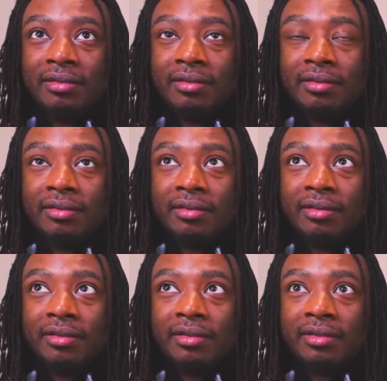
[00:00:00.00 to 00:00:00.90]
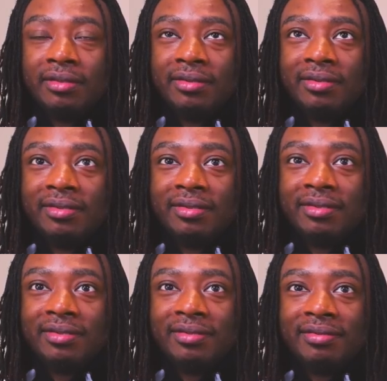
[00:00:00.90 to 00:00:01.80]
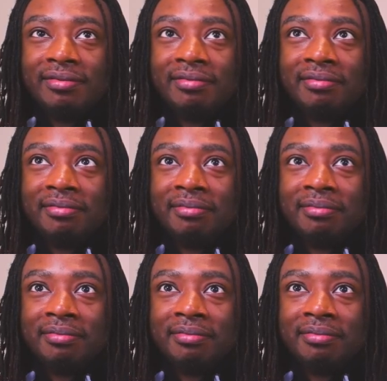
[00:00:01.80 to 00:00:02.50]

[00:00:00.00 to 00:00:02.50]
This person isn't speaking.